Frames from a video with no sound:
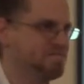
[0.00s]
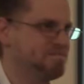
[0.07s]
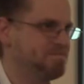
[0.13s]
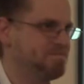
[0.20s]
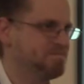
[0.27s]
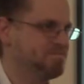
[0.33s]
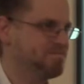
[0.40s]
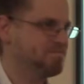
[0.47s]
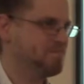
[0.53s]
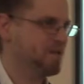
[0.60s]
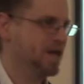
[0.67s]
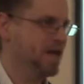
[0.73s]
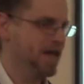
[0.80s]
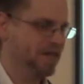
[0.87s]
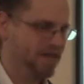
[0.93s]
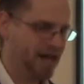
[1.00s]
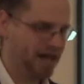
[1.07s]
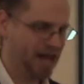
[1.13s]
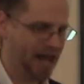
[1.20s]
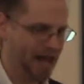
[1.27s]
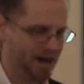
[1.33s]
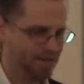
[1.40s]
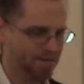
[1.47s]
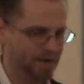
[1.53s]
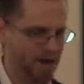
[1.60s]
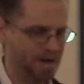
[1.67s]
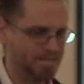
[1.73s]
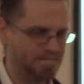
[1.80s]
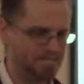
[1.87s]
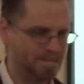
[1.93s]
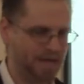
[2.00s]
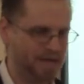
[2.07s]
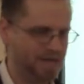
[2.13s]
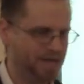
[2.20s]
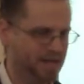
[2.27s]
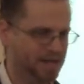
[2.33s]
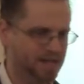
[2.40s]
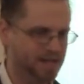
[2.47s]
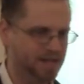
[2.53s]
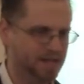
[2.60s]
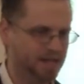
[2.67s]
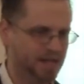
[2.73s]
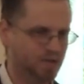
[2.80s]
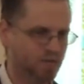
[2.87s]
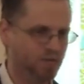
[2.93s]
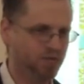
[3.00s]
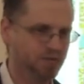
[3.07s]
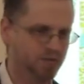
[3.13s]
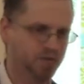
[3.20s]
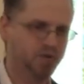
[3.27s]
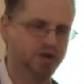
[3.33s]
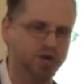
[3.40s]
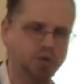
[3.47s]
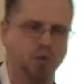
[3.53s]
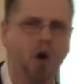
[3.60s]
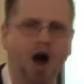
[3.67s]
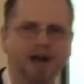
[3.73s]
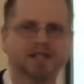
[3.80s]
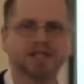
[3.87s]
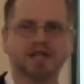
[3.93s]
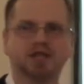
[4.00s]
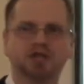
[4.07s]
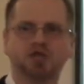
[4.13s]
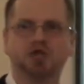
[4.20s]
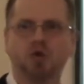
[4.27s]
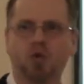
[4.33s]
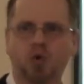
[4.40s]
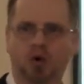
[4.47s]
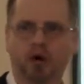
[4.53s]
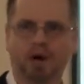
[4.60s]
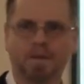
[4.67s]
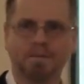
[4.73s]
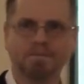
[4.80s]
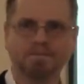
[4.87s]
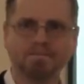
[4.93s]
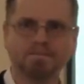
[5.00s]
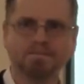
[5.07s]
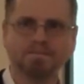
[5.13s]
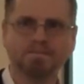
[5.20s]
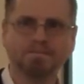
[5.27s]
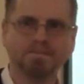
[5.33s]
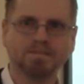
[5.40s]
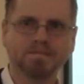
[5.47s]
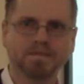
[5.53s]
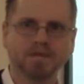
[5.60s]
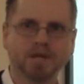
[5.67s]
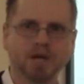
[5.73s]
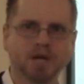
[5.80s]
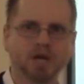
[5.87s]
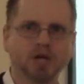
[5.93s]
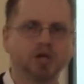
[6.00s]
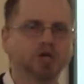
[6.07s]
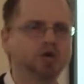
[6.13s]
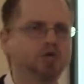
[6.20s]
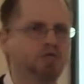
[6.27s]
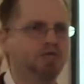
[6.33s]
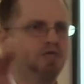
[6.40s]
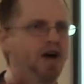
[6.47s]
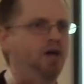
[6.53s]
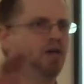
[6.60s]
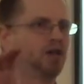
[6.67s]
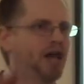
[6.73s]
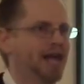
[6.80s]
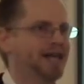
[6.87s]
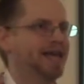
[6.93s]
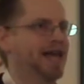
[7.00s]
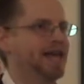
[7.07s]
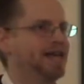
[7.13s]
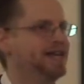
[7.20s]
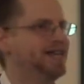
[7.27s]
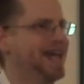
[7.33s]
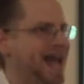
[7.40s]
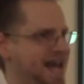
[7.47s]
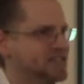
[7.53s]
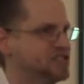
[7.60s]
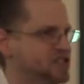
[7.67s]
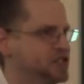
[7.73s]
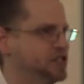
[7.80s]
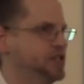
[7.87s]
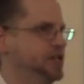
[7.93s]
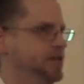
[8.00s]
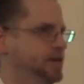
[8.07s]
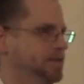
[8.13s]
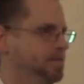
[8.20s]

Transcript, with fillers: that have, um, that, that, that when you walked in the door, you felt like a guest.